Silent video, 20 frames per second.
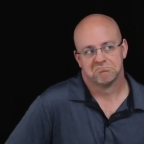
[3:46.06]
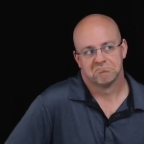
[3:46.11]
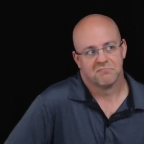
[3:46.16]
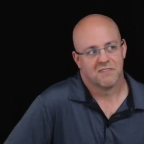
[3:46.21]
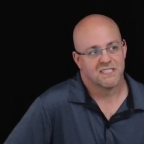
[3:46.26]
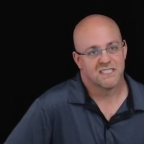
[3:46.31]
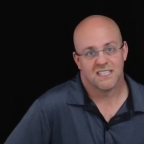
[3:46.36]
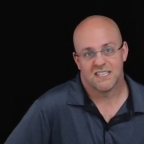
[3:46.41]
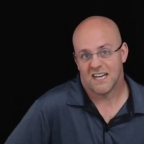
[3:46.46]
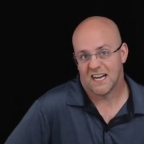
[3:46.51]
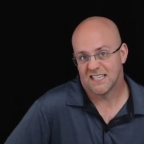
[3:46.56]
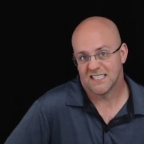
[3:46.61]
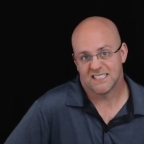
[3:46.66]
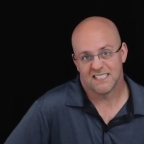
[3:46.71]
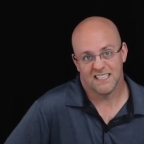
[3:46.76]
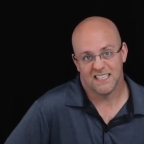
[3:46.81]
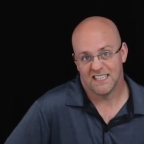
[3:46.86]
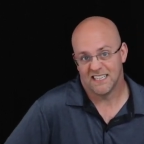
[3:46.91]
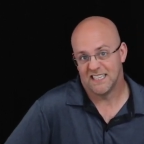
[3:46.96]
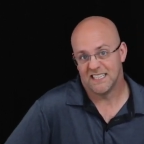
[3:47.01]
that's a nice,
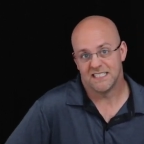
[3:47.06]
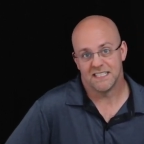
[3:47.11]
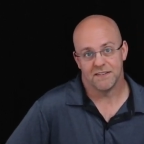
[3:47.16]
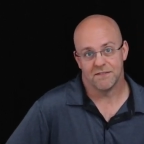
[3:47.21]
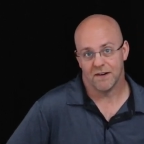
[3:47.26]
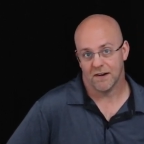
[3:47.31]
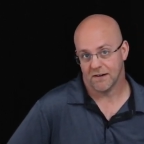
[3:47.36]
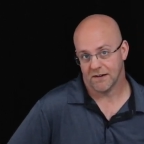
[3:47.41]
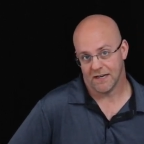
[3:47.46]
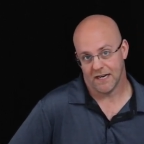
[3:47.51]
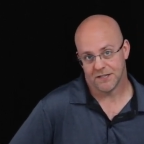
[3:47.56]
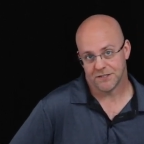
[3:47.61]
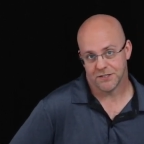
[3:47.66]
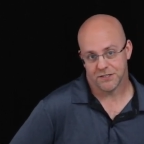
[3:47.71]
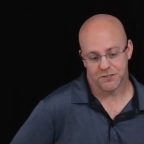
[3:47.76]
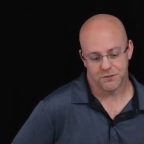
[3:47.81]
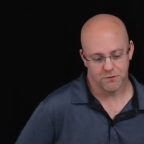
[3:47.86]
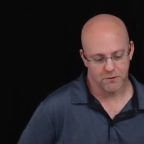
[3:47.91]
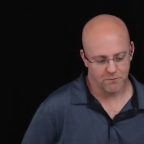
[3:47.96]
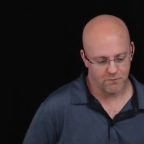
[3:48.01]
easy variation
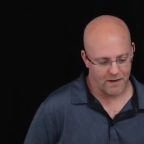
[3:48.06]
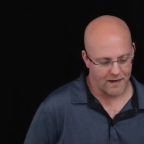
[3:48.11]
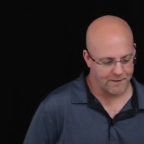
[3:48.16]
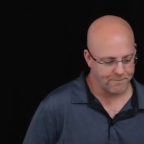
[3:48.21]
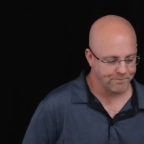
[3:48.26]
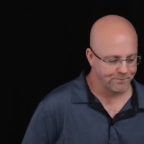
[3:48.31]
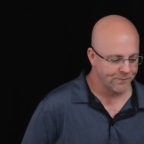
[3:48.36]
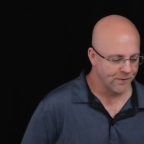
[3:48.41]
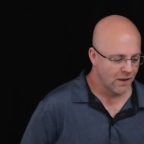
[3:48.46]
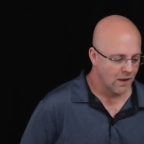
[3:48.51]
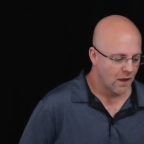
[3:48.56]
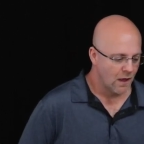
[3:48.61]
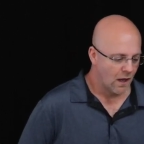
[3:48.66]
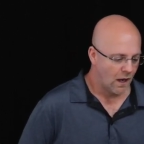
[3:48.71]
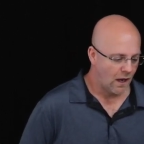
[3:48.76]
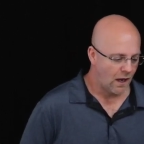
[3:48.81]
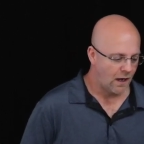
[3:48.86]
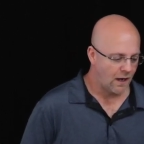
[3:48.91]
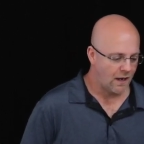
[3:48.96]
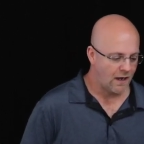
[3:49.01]
to it, right?
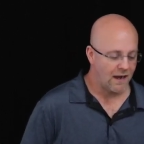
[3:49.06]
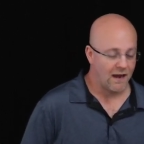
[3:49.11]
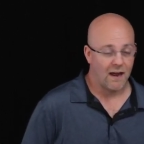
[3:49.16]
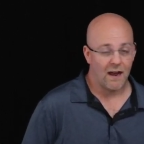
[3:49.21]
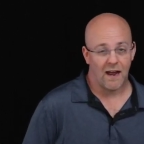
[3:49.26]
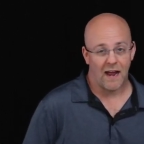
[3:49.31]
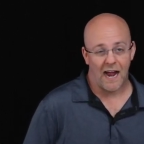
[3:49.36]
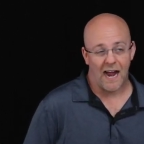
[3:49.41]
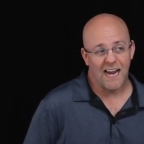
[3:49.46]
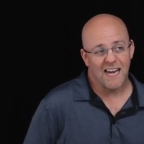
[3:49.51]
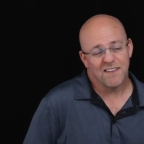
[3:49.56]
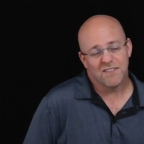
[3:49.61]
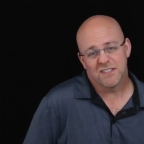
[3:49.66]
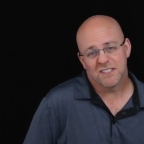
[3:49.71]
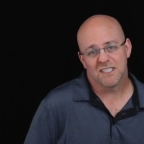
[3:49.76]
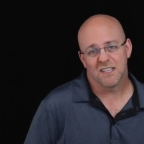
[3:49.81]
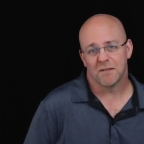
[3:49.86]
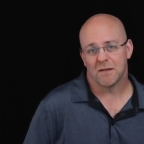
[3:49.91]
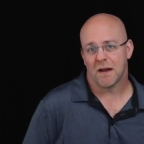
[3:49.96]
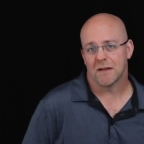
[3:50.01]
I even
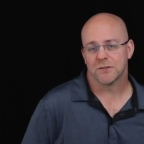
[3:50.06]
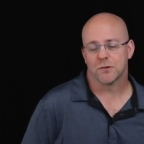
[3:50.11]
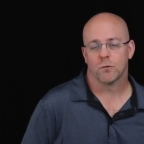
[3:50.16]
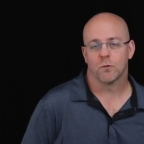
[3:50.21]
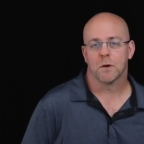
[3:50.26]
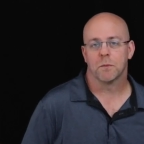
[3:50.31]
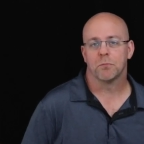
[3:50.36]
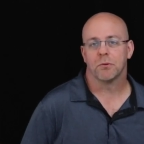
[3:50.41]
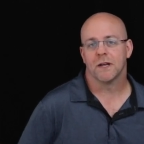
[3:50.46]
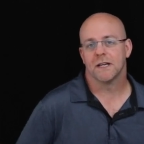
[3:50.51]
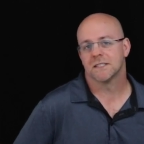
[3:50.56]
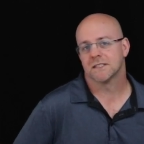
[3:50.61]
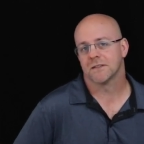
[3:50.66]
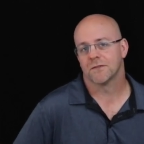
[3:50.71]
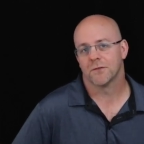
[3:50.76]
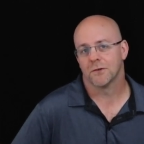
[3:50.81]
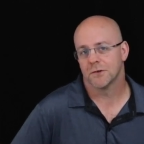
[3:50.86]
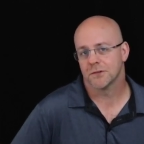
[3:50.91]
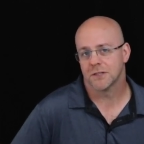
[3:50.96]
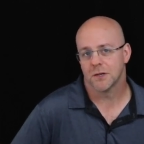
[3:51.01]
sometimes will replace the
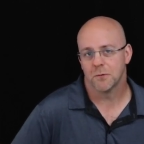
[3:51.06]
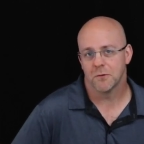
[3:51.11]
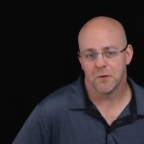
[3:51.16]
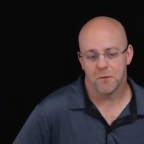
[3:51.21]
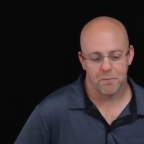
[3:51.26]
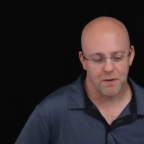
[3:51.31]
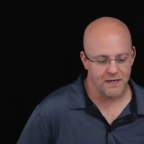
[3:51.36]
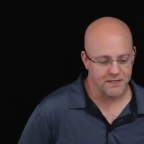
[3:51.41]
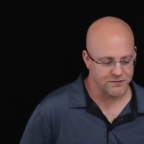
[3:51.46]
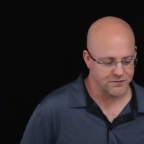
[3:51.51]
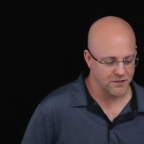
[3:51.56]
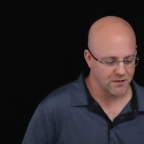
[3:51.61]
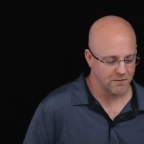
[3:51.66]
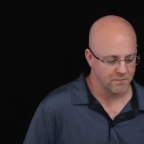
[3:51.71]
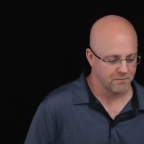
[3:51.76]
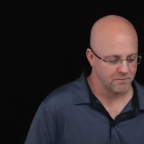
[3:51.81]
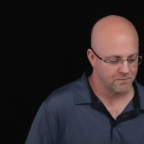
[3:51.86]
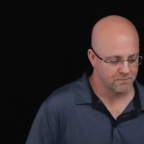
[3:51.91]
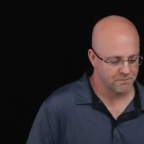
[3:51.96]
first note with a bass drum.